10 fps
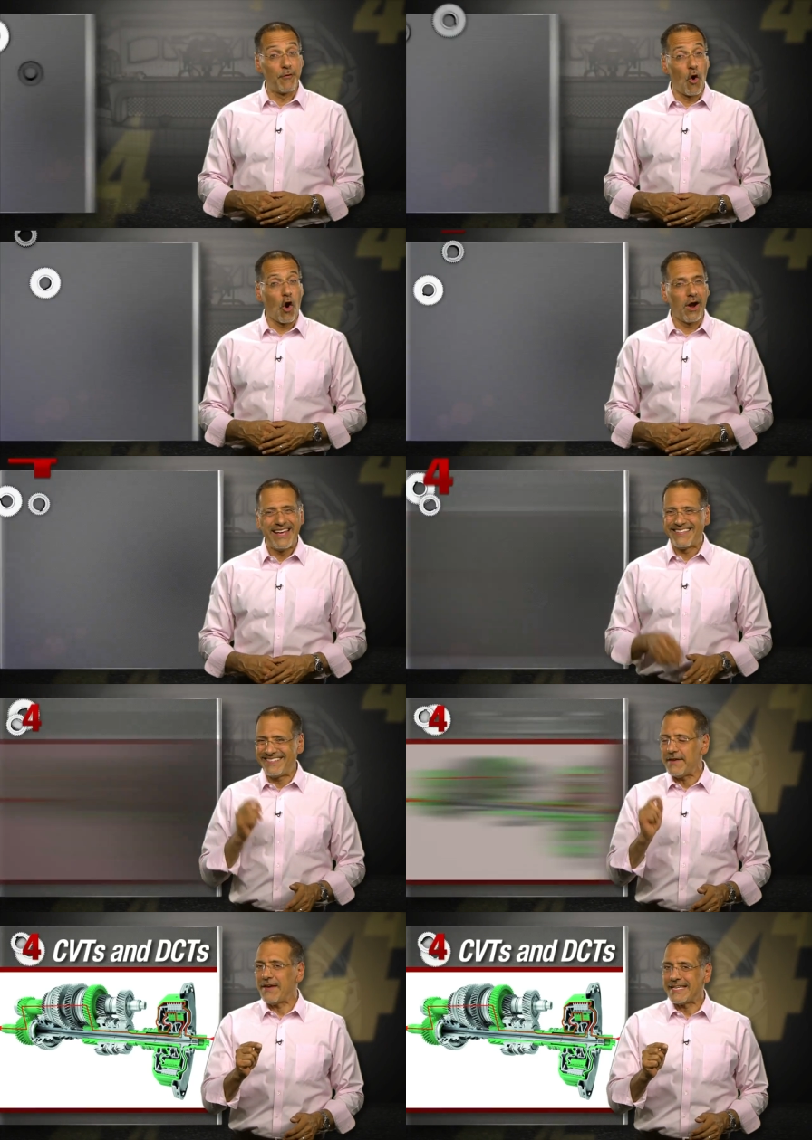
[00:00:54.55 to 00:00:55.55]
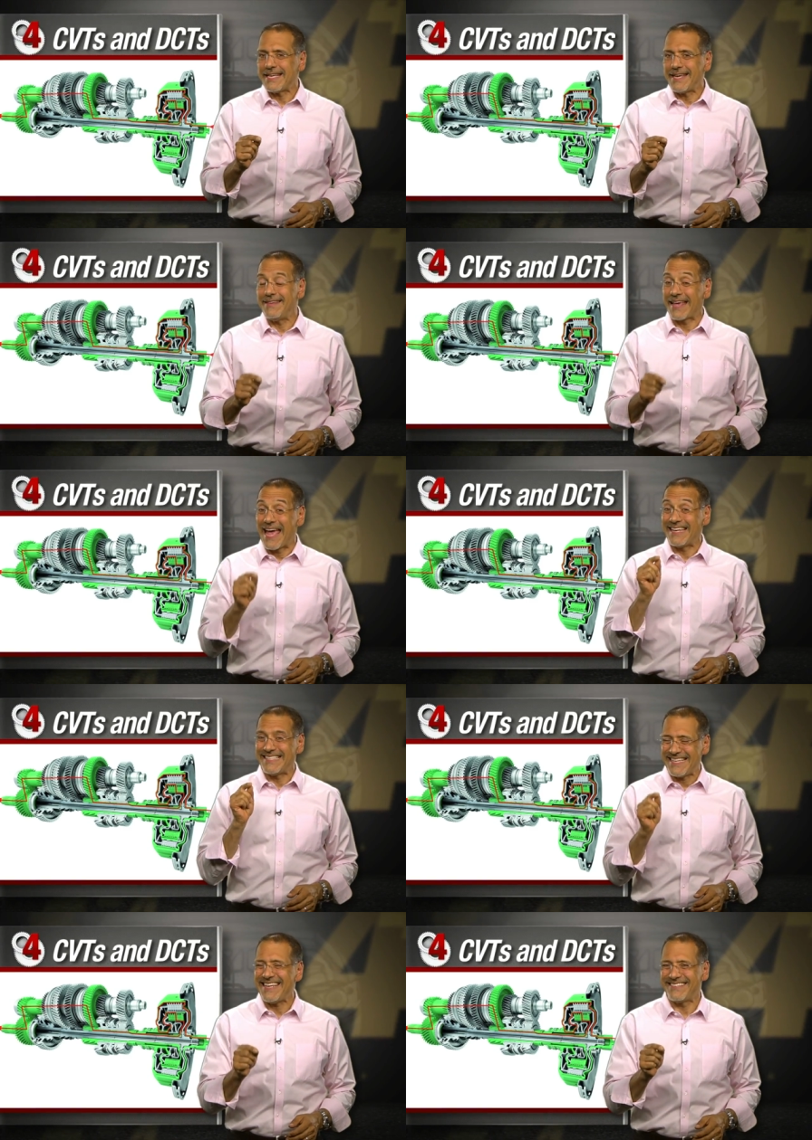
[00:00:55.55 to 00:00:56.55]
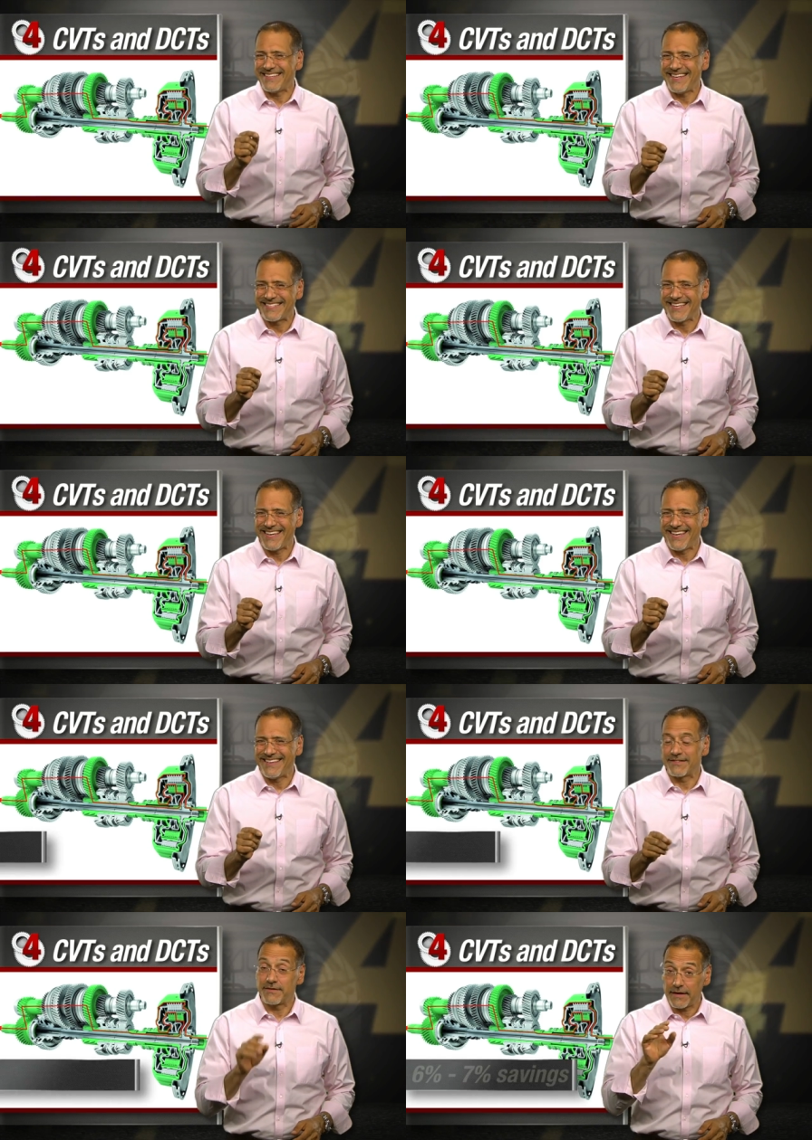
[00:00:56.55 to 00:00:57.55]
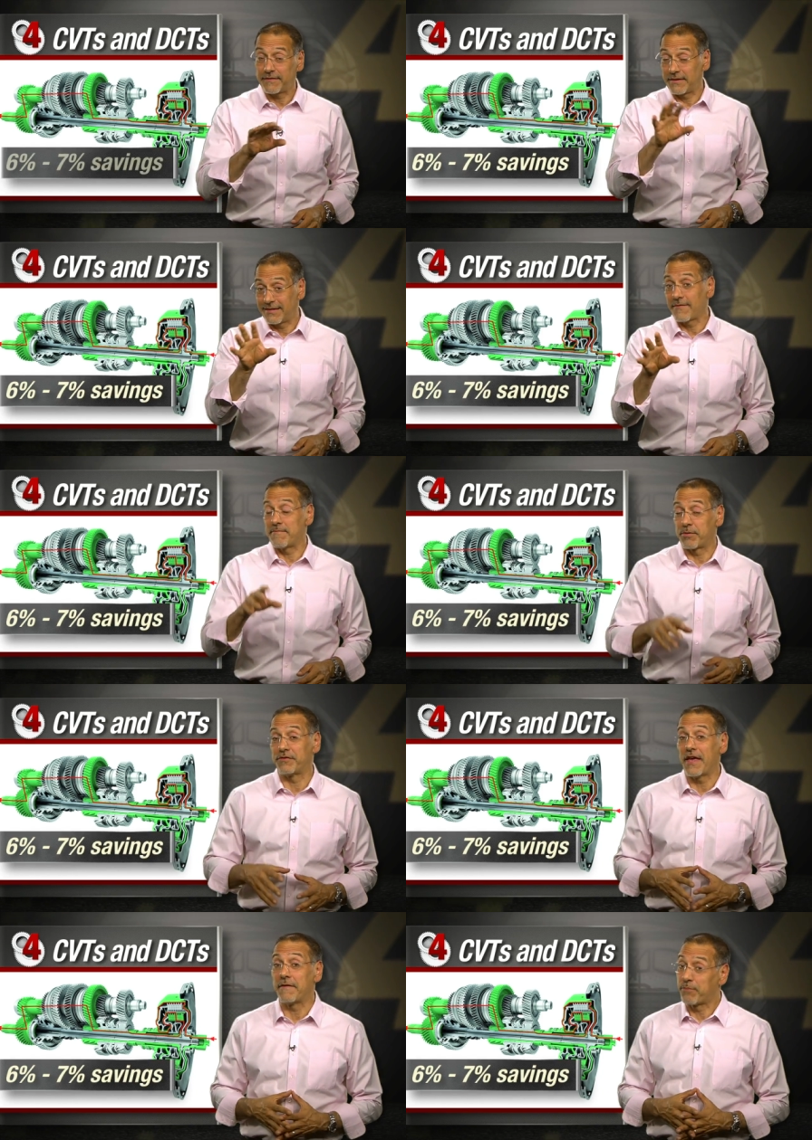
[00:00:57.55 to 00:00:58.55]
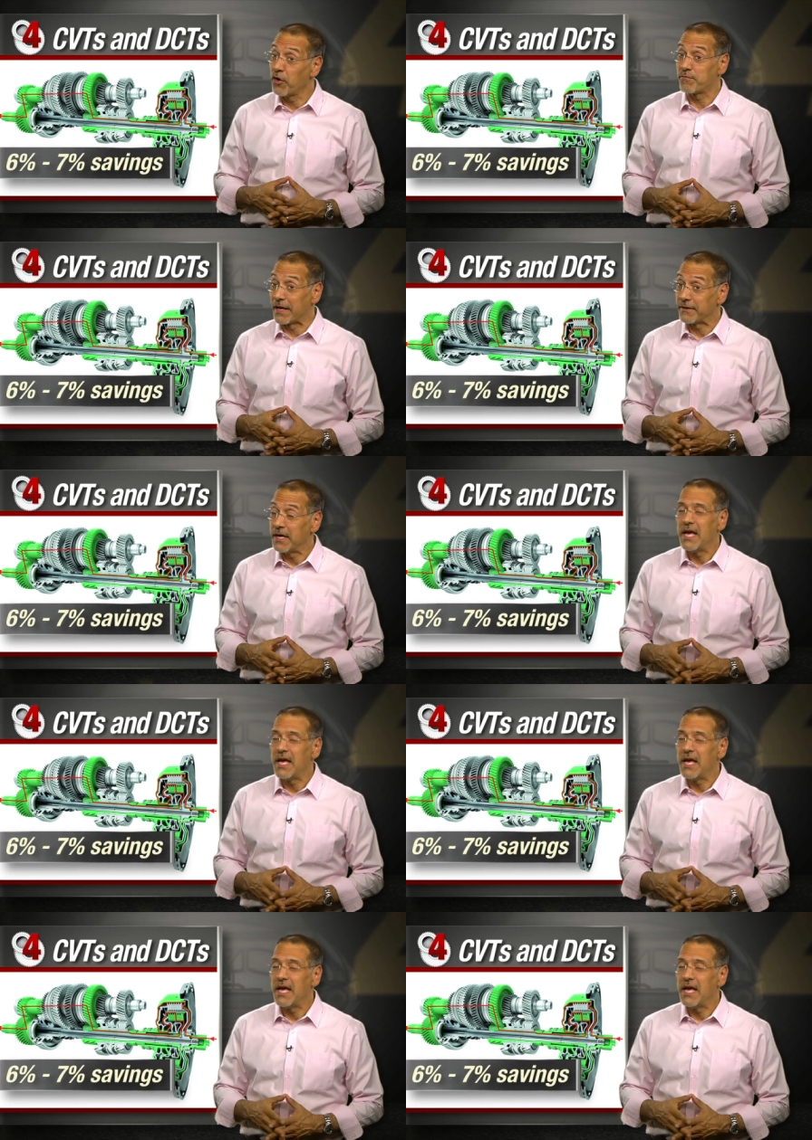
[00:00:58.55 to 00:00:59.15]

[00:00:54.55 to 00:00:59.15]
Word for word: four, CVTs and DCTs, 6 to 7% improvement